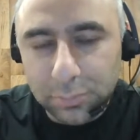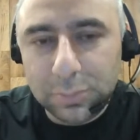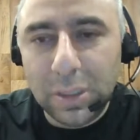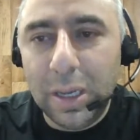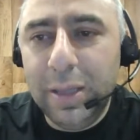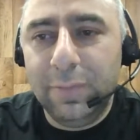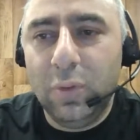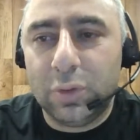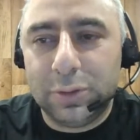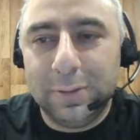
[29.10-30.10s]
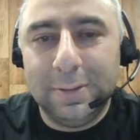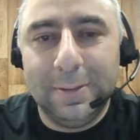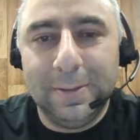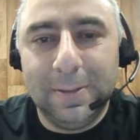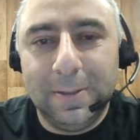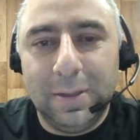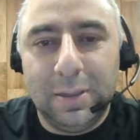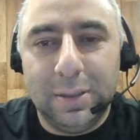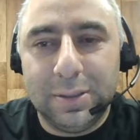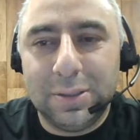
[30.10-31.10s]
A4.
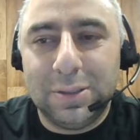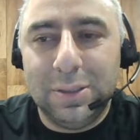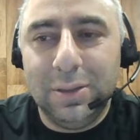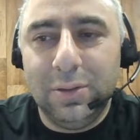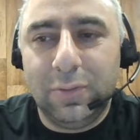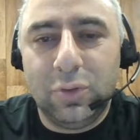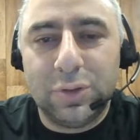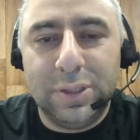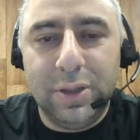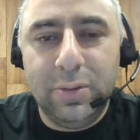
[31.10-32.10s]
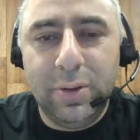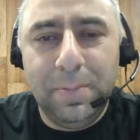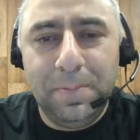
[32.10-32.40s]
This is still, of course, theory.